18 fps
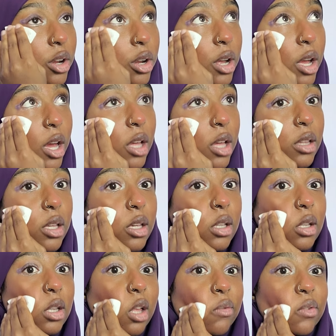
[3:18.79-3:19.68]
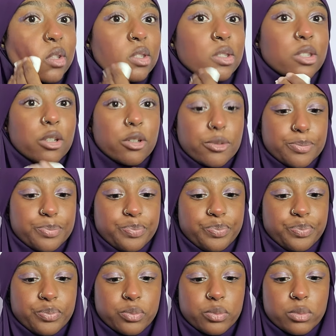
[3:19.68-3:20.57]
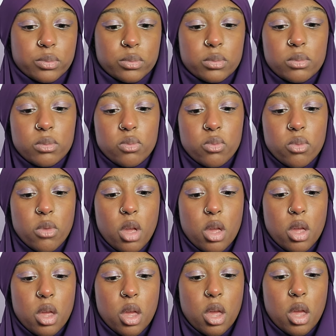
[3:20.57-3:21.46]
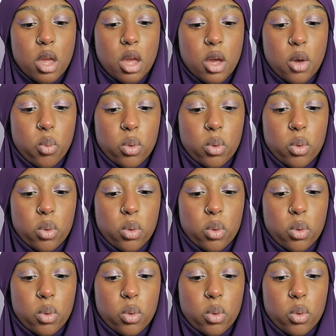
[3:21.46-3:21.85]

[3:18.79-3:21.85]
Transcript: when we got there, it was really pretty, and I've like,